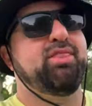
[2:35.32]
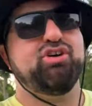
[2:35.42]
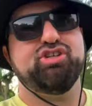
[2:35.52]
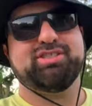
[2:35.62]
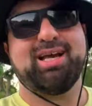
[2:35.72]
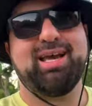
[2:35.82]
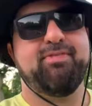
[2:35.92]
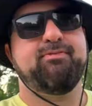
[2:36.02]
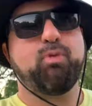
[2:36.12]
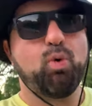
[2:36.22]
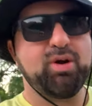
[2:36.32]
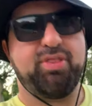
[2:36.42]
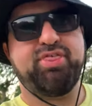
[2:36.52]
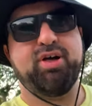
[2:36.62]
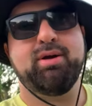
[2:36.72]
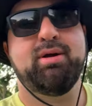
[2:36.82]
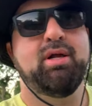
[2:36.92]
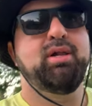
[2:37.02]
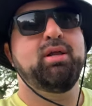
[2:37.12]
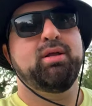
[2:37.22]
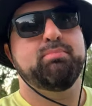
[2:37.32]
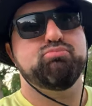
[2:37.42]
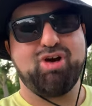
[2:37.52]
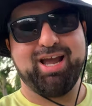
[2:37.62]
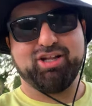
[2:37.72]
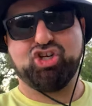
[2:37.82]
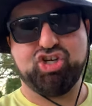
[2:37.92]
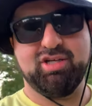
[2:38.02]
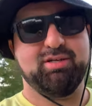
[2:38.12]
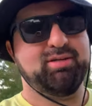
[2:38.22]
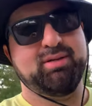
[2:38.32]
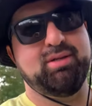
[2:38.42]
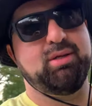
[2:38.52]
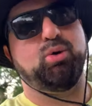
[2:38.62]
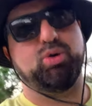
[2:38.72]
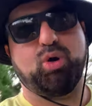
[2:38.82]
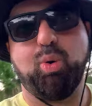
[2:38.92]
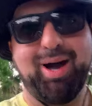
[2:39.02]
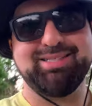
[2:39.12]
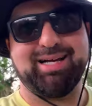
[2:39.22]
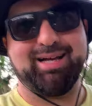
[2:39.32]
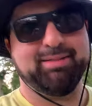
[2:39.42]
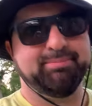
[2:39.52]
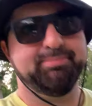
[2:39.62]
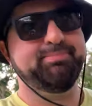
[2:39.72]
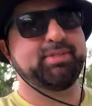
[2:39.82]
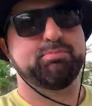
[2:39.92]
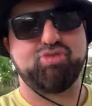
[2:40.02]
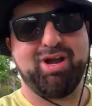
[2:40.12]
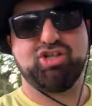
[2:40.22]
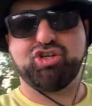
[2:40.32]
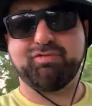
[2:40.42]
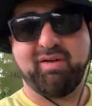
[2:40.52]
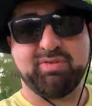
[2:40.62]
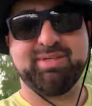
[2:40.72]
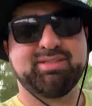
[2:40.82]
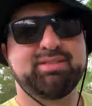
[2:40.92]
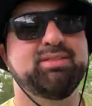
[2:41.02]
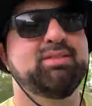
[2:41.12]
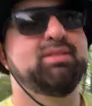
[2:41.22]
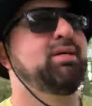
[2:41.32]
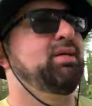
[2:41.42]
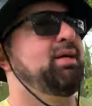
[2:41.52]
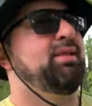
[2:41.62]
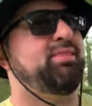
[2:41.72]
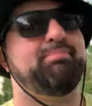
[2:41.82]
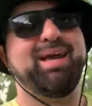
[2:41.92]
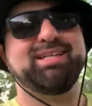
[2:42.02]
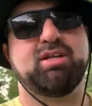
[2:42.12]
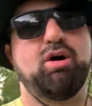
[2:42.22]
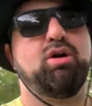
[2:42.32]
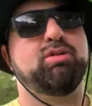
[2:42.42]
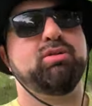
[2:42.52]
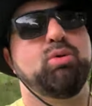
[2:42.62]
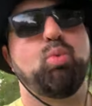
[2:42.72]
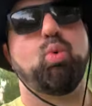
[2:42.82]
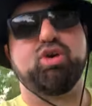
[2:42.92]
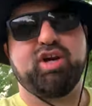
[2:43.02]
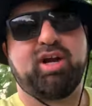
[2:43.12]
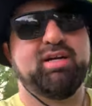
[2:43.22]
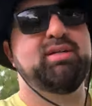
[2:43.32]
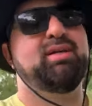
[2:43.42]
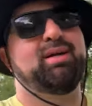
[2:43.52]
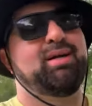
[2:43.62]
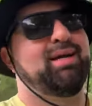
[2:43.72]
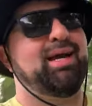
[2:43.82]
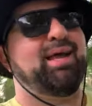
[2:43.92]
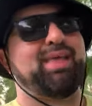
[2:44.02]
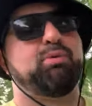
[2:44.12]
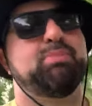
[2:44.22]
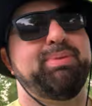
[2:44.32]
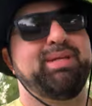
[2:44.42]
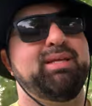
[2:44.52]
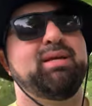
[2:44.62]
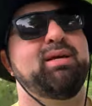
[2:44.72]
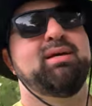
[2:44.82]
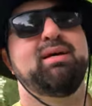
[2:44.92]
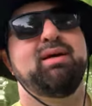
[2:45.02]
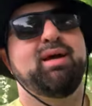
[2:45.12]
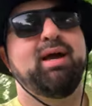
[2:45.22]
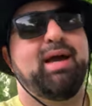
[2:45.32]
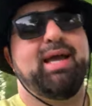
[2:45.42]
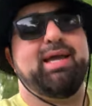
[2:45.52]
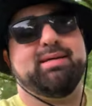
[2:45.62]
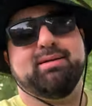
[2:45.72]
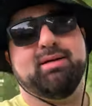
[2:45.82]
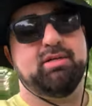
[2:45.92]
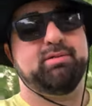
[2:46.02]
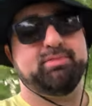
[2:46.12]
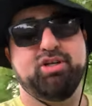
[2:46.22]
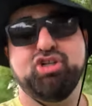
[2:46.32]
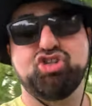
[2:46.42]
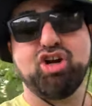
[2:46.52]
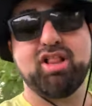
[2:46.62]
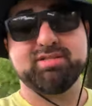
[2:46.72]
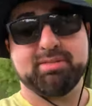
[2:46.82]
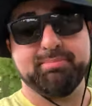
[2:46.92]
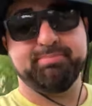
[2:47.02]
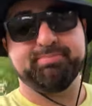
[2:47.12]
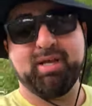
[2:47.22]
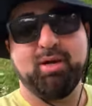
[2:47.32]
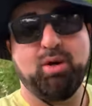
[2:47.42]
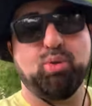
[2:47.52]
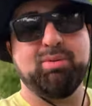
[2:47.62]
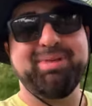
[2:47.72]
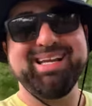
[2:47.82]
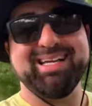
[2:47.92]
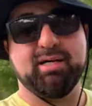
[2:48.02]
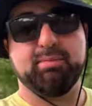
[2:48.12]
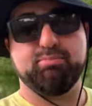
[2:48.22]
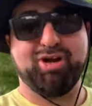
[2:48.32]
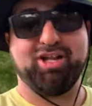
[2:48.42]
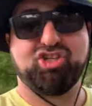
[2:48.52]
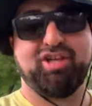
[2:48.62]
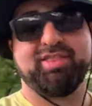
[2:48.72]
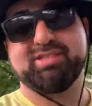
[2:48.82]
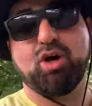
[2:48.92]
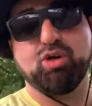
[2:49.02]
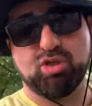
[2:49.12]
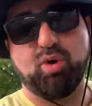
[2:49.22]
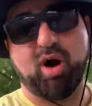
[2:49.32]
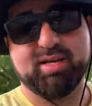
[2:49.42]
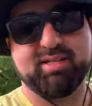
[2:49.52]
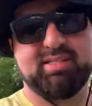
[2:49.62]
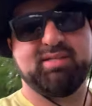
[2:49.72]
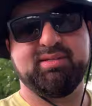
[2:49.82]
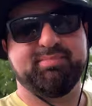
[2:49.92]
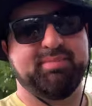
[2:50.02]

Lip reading: there's a fourth branch or quasi branch of government that makes it all work. And that would be a journalism or media branch that's also honest.